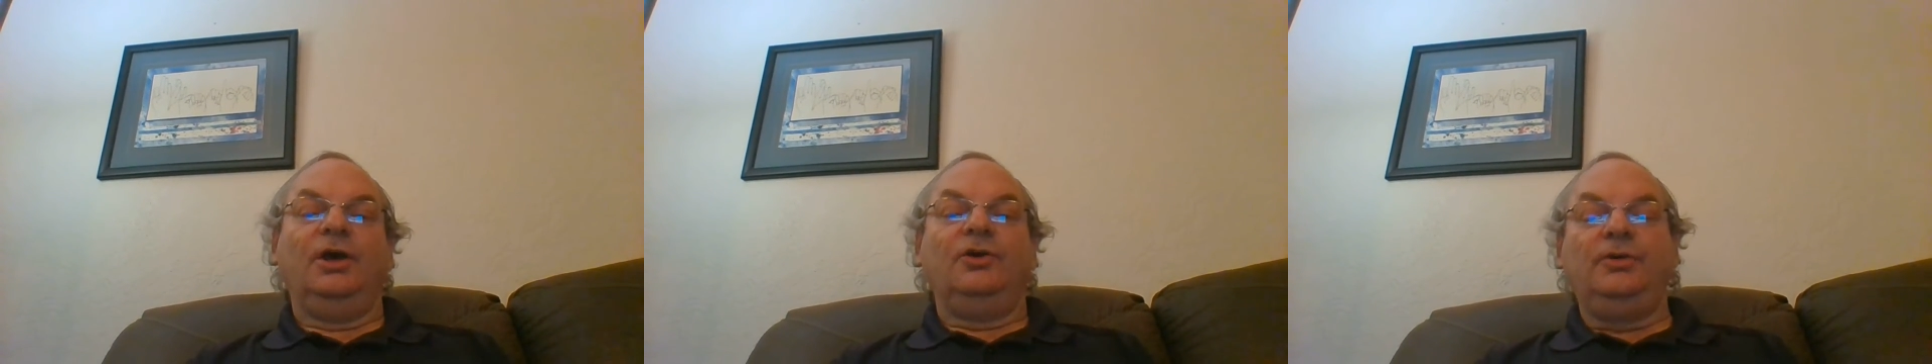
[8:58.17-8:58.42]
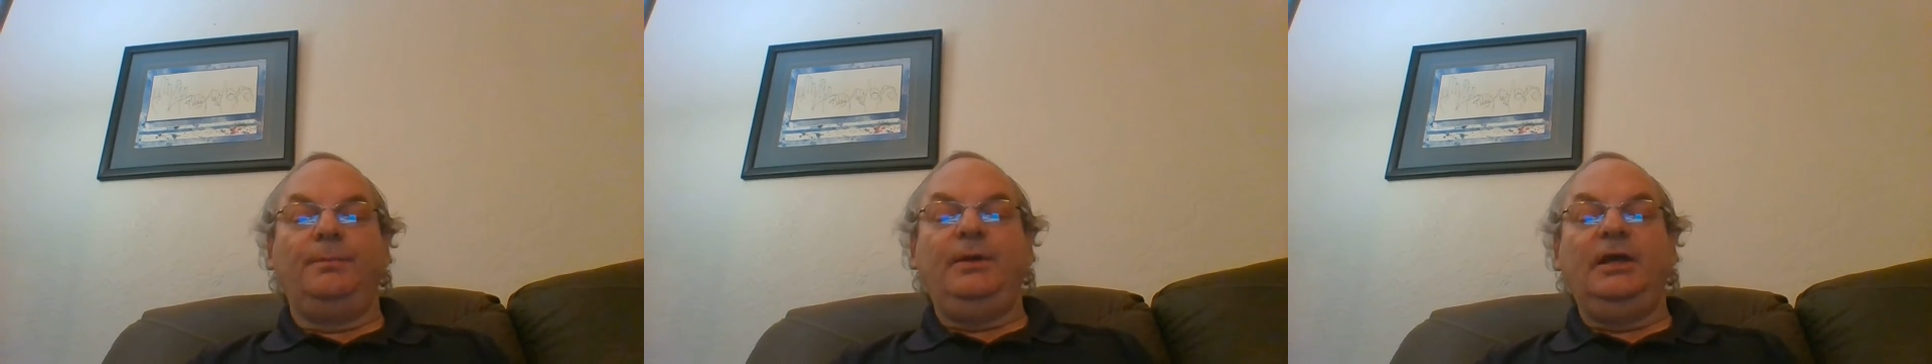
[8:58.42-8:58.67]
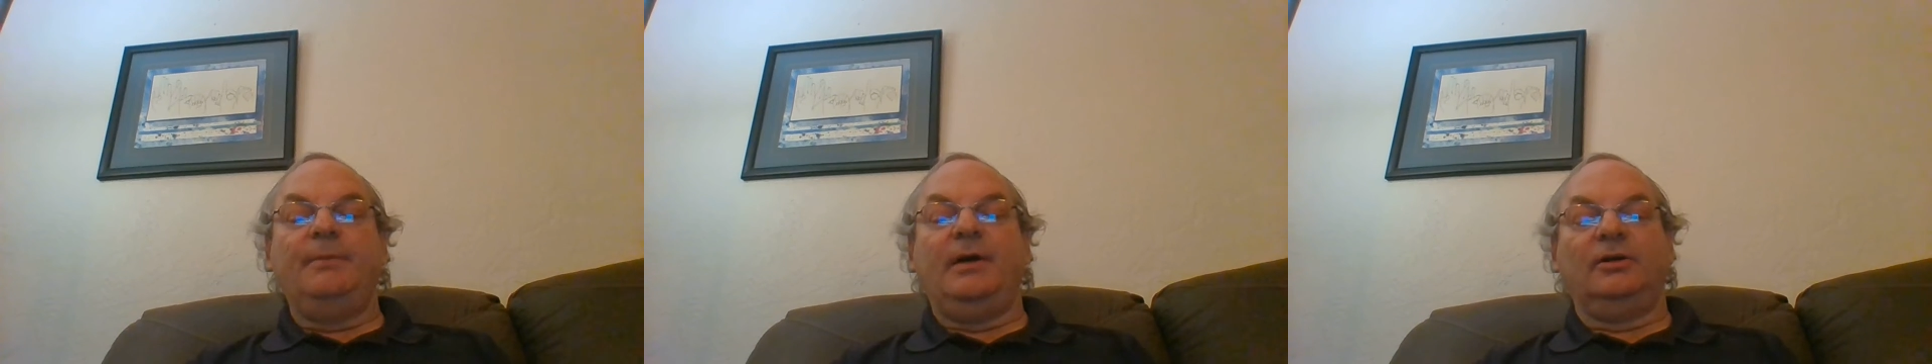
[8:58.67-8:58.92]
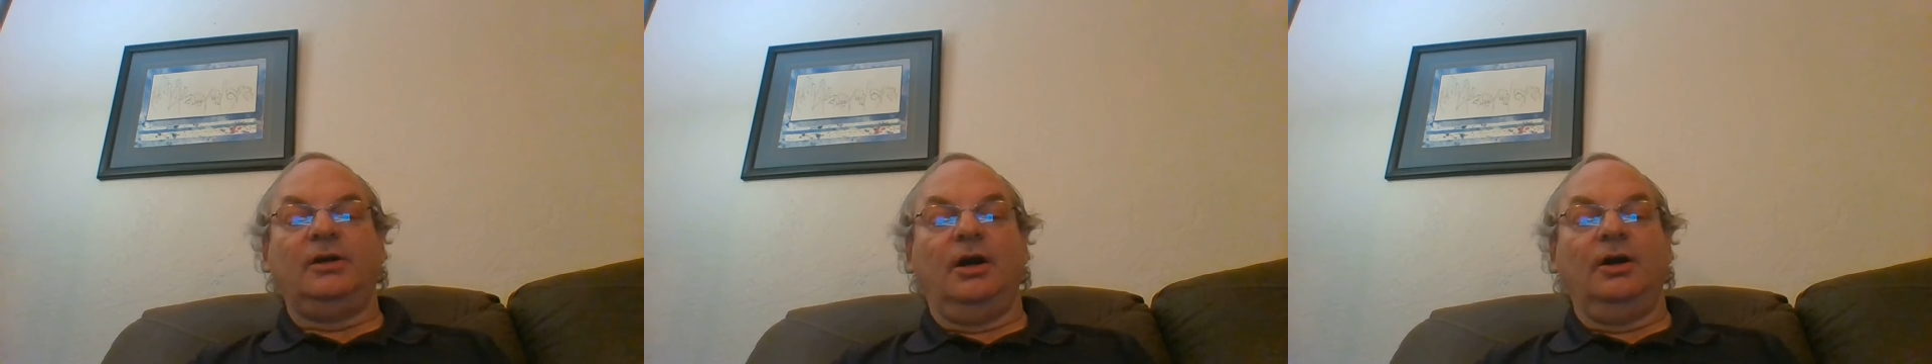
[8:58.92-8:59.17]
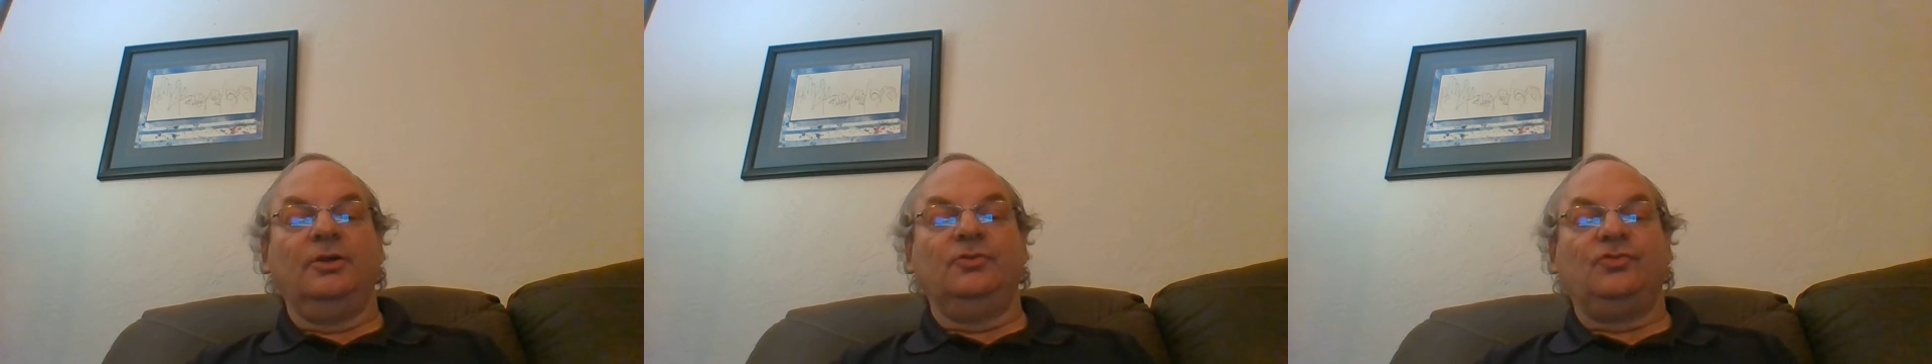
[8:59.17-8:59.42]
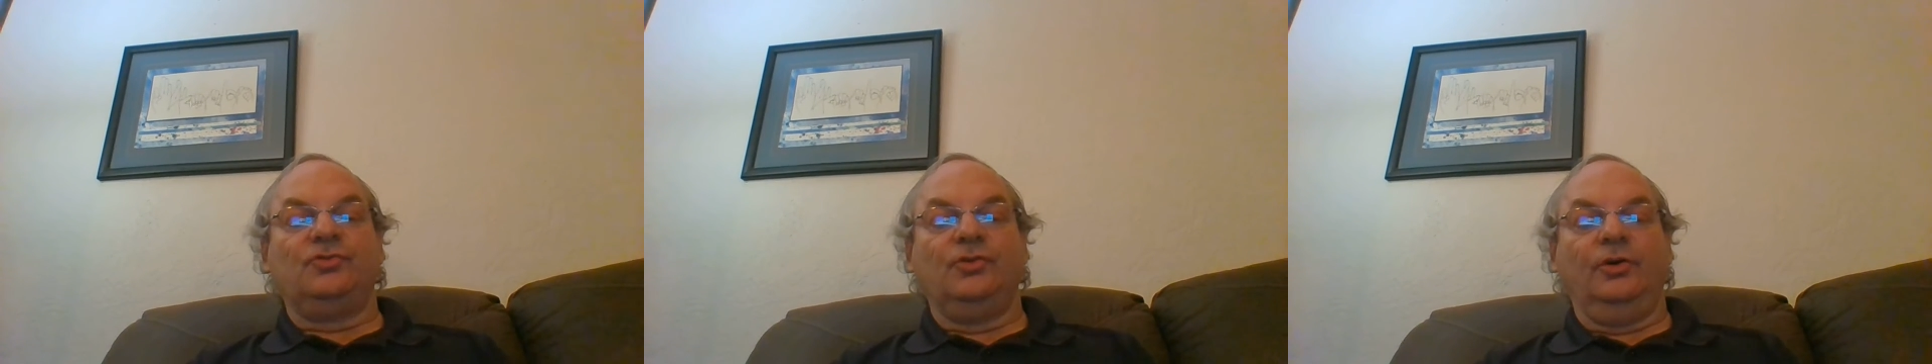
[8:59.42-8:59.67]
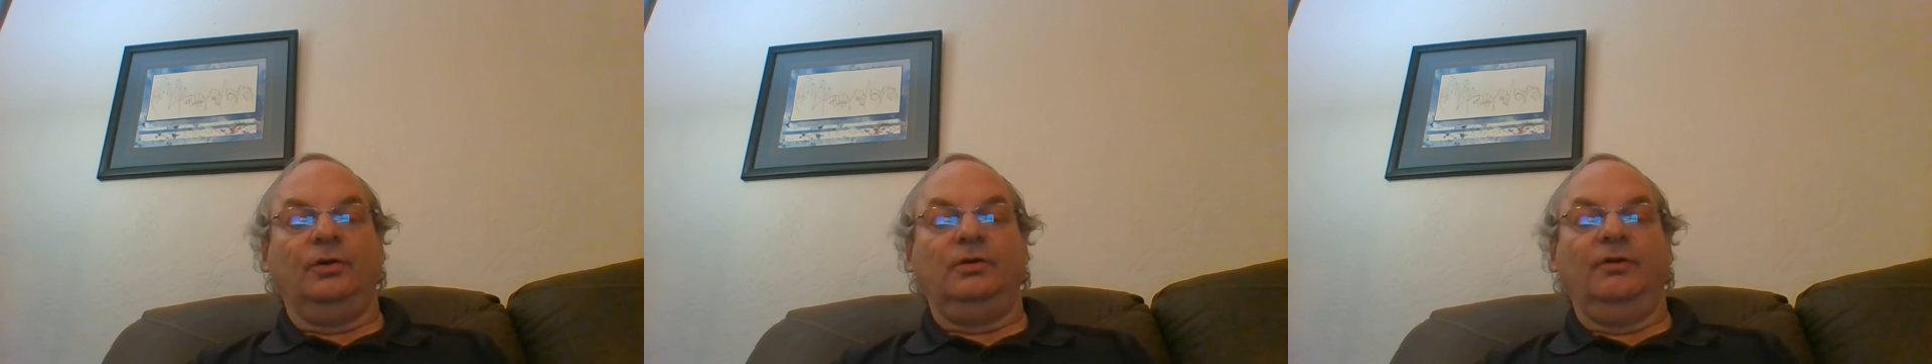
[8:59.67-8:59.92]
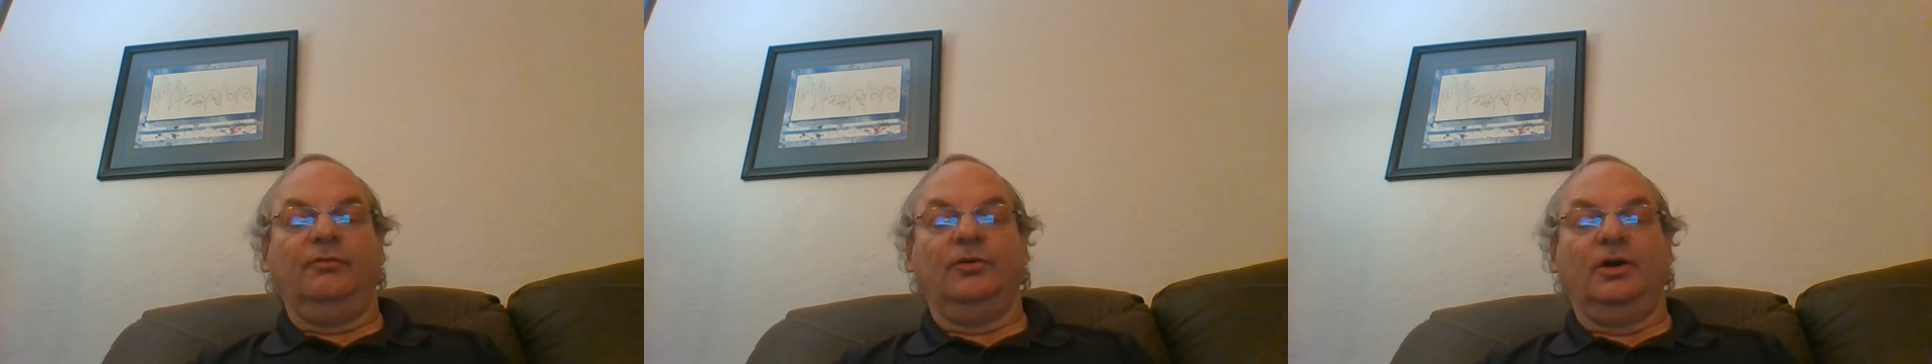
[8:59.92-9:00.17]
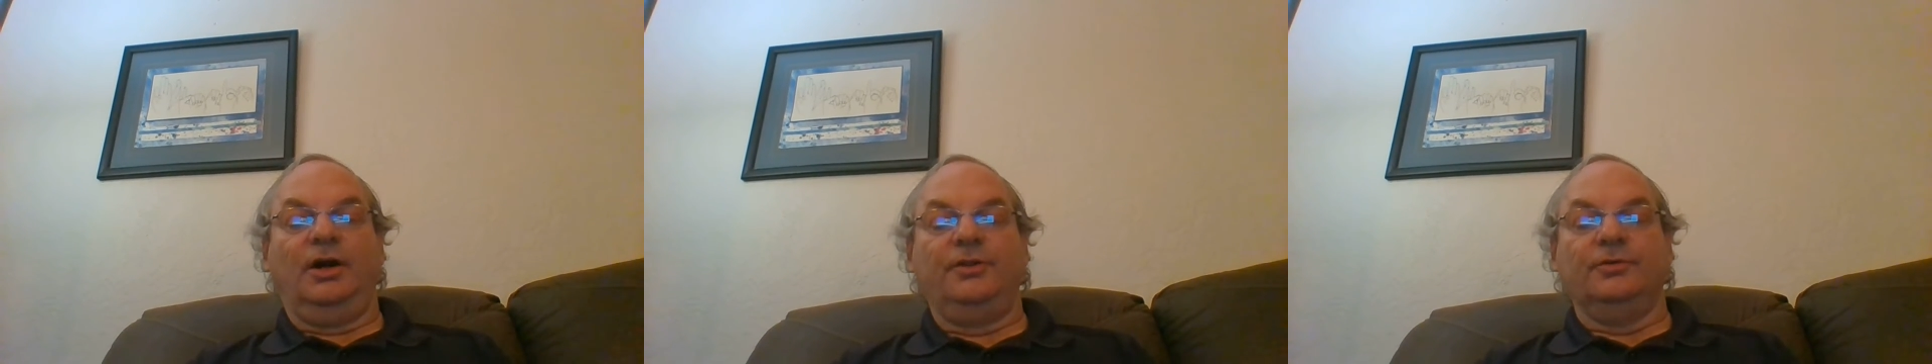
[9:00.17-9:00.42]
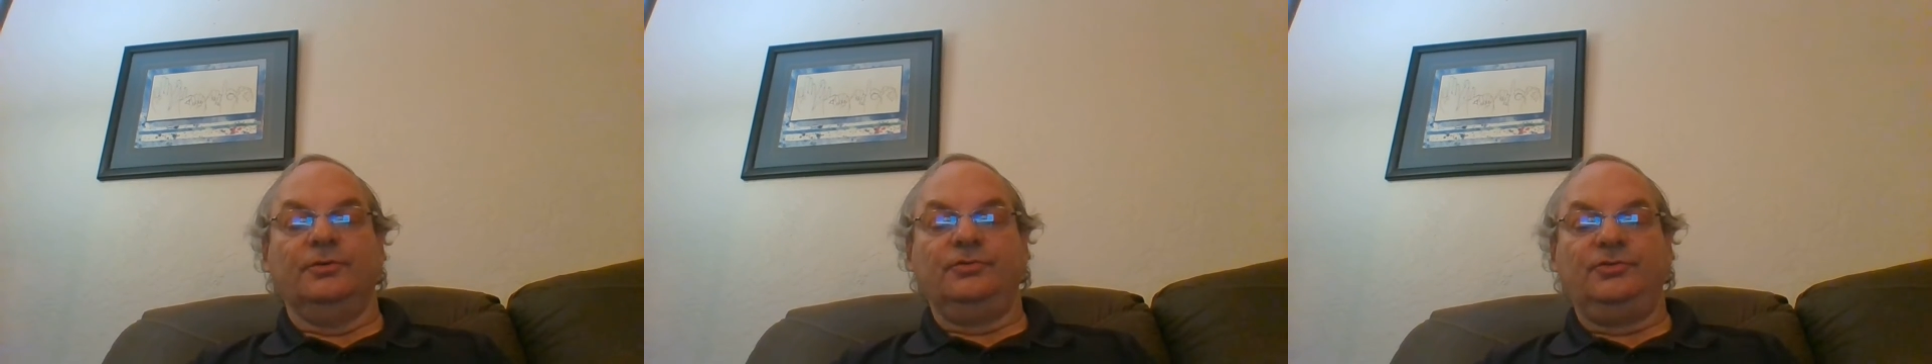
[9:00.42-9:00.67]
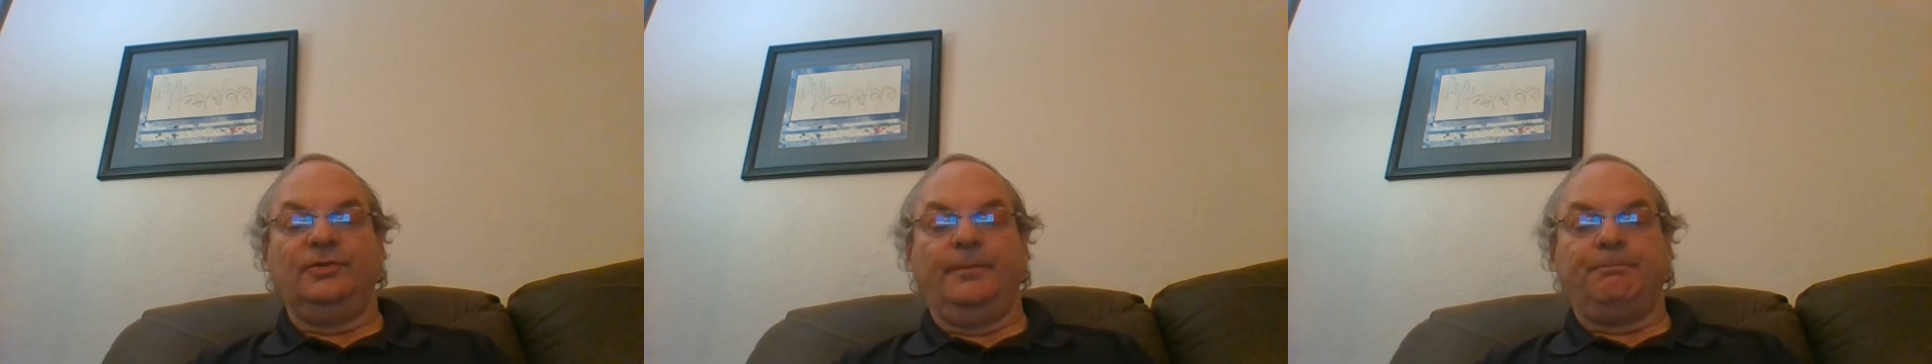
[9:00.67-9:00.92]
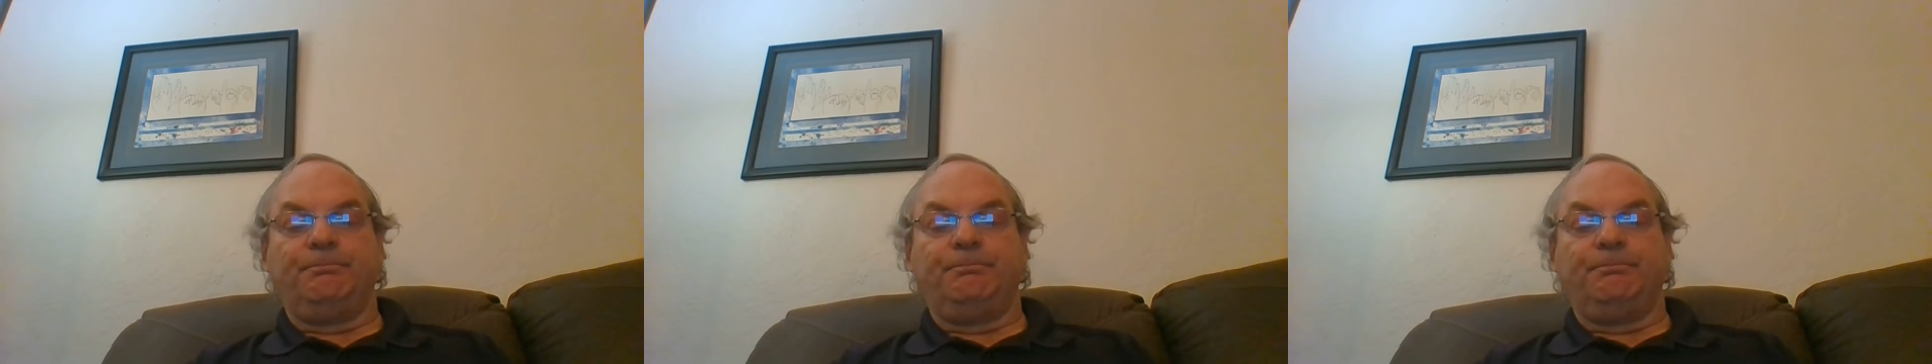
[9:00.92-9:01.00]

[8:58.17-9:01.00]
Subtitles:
should be about our concern for others.